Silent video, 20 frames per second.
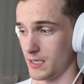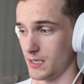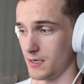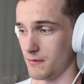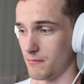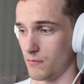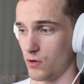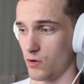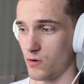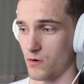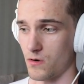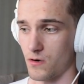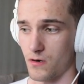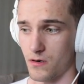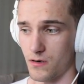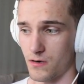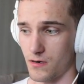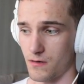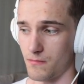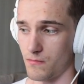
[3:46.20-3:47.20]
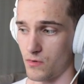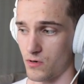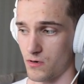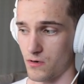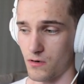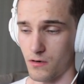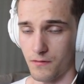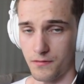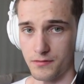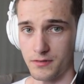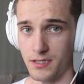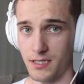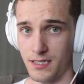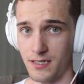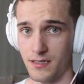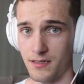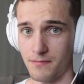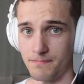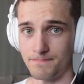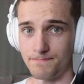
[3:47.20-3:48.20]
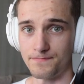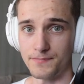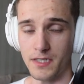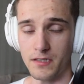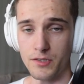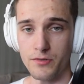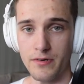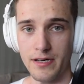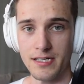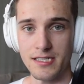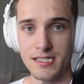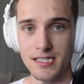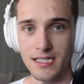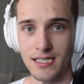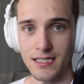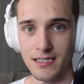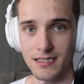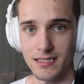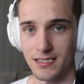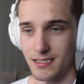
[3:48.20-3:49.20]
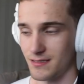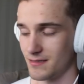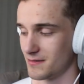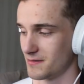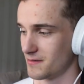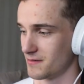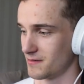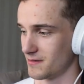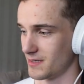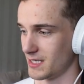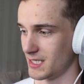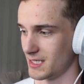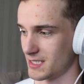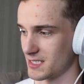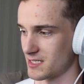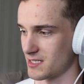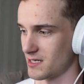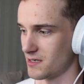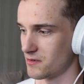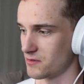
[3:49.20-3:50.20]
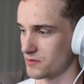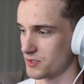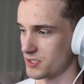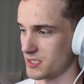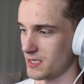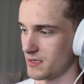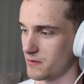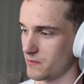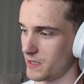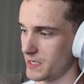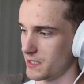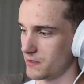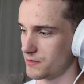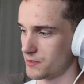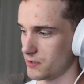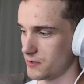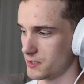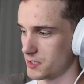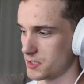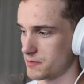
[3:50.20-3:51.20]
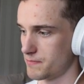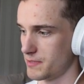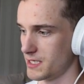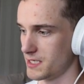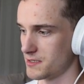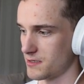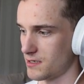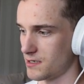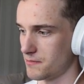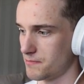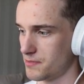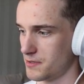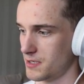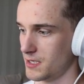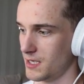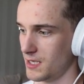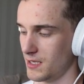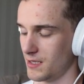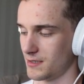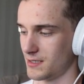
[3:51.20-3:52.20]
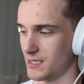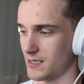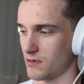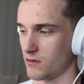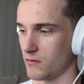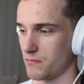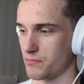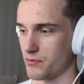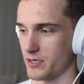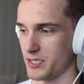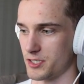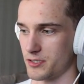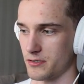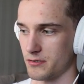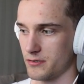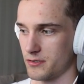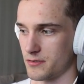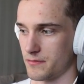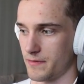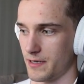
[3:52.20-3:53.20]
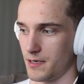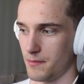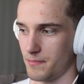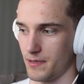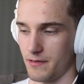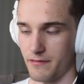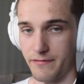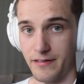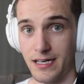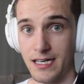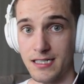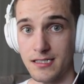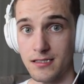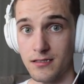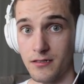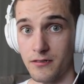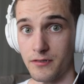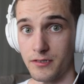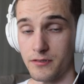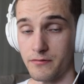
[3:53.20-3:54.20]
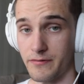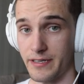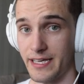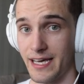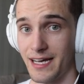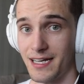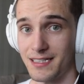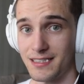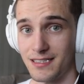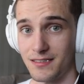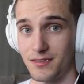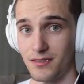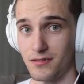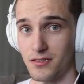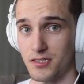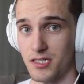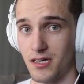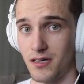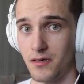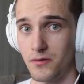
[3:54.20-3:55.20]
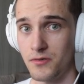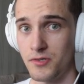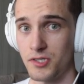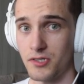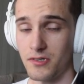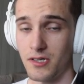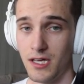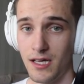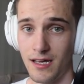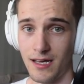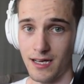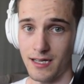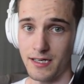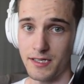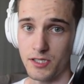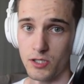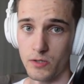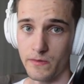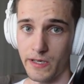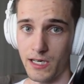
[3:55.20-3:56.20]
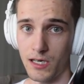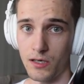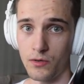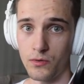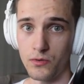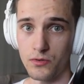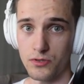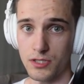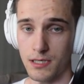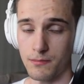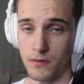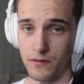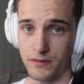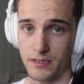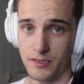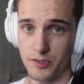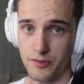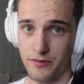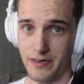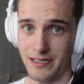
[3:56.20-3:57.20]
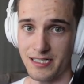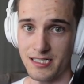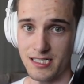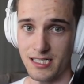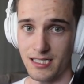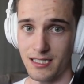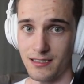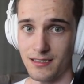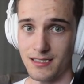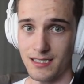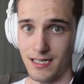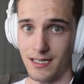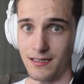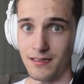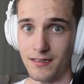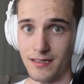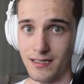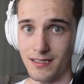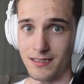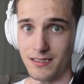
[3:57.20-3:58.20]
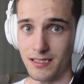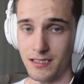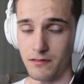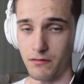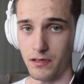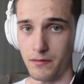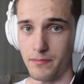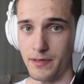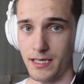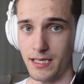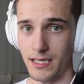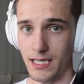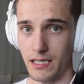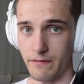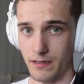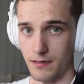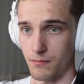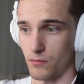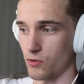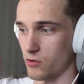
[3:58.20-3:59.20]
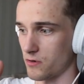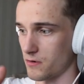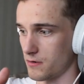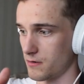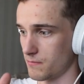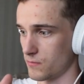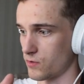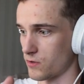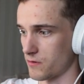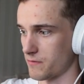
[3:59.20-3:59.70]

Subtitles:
more of the transient in the sounds, and when you turn the speed up, the compressors will be faster to react to the sound, and you will lose some of the transient, and it will be even more